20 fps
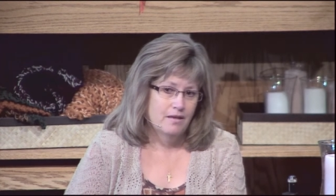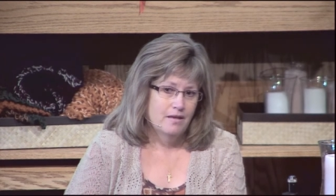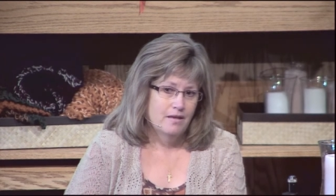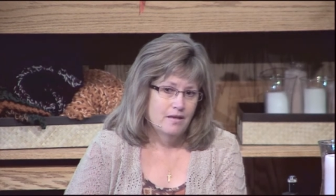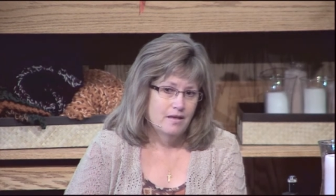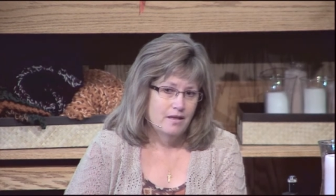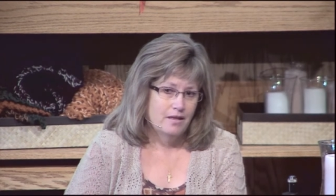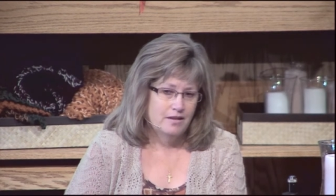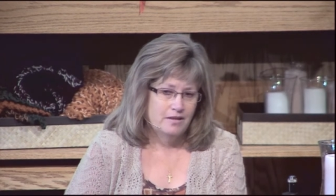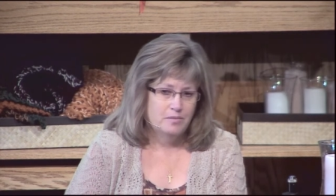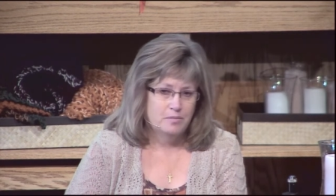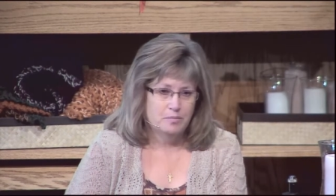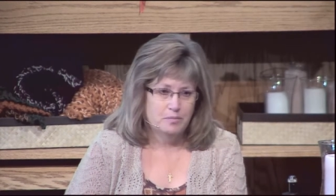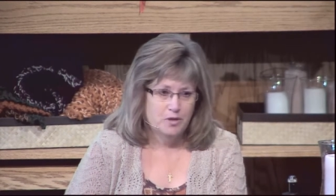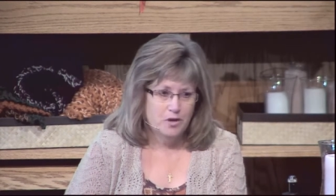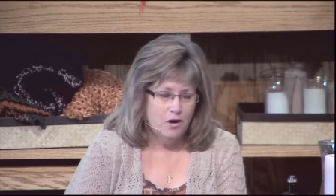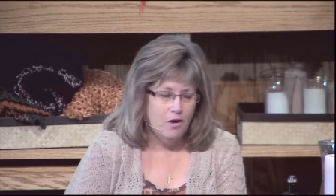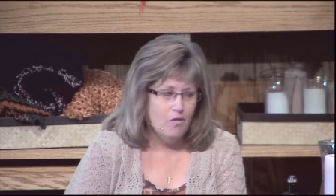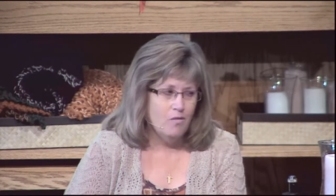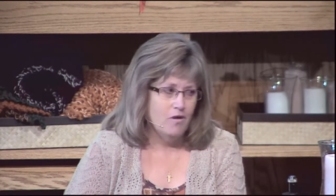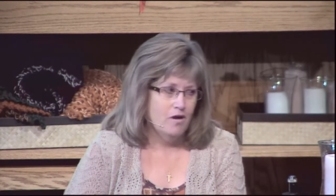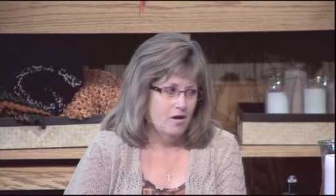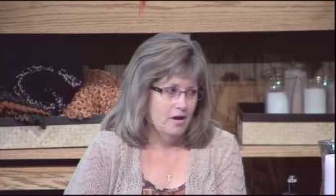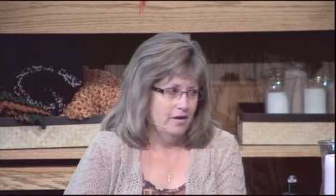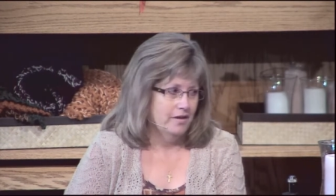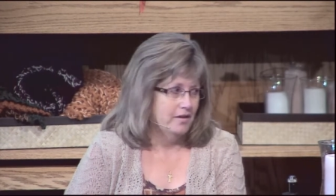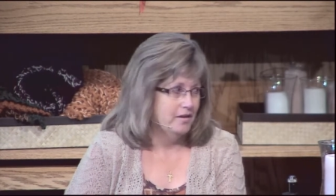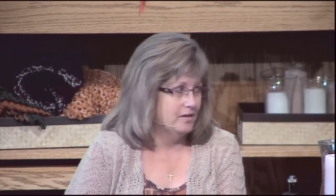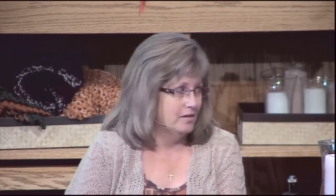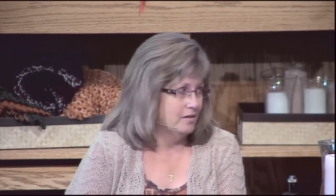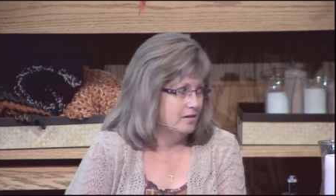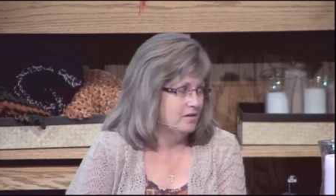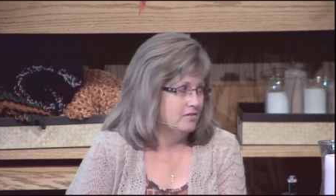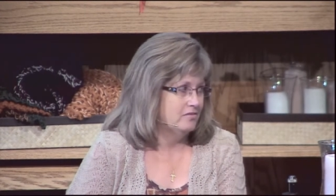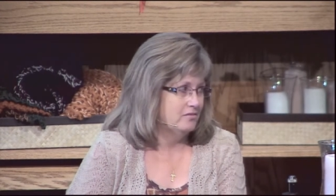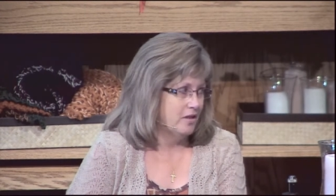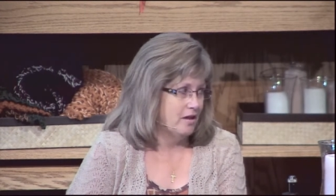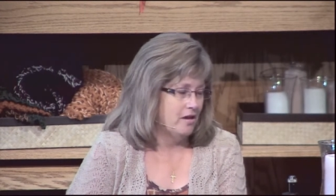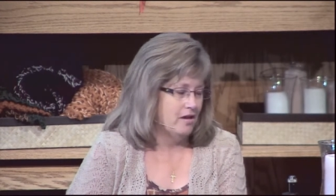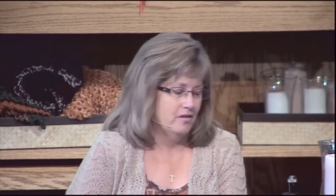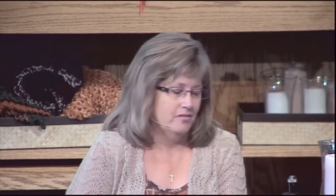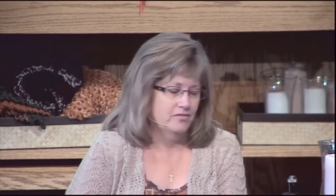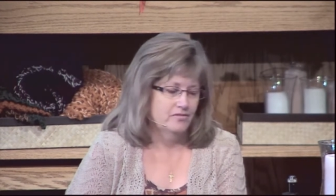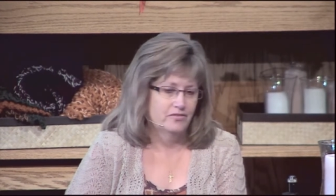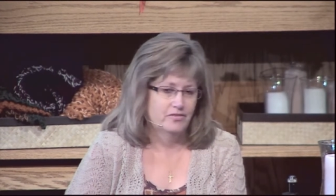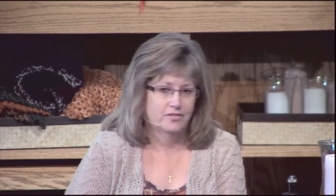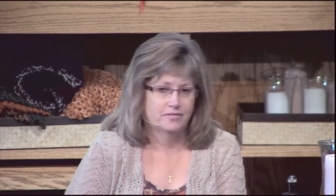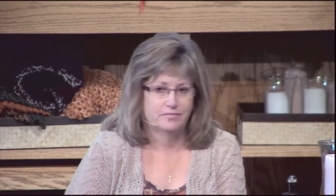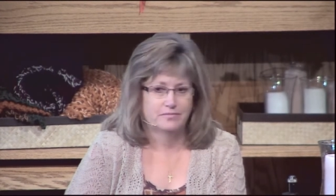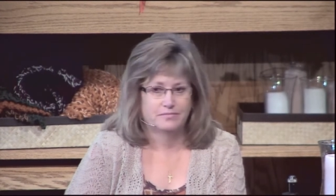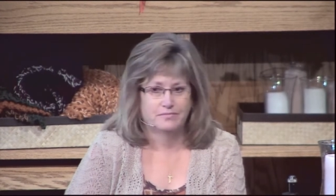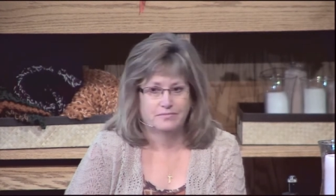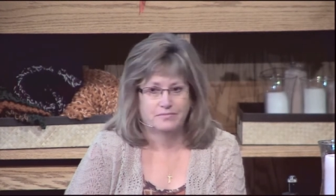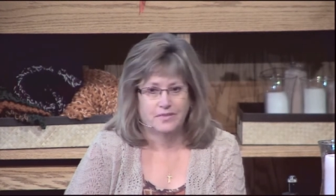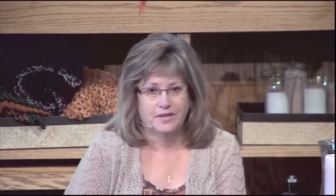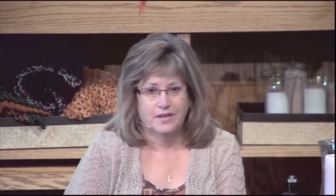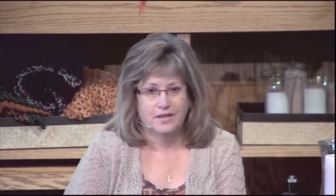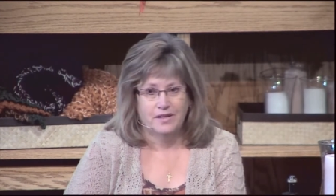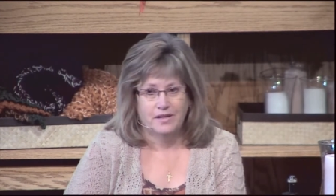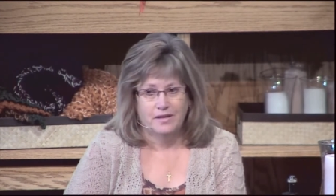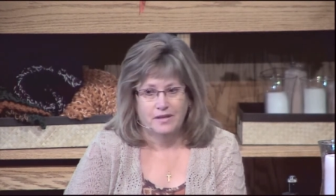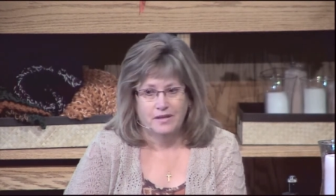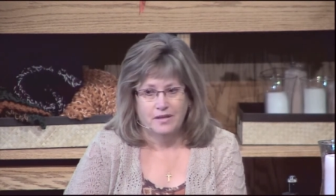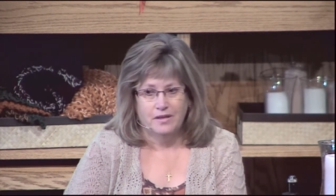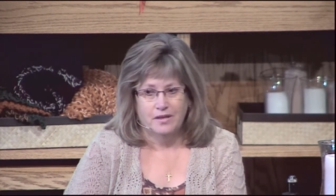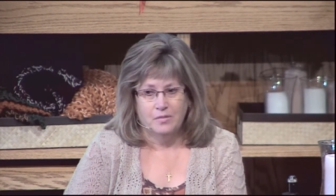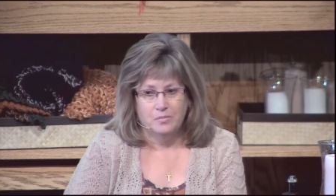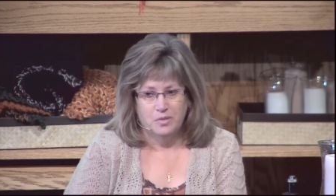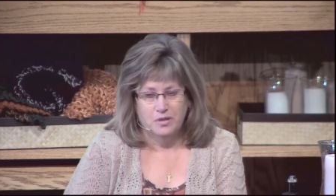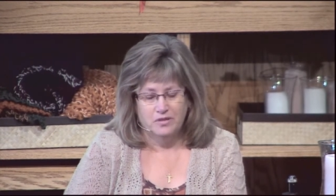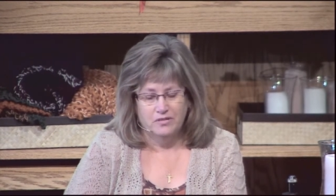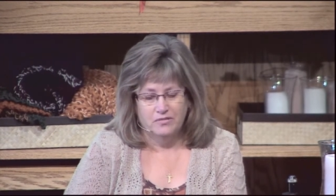And to go on and live life and be in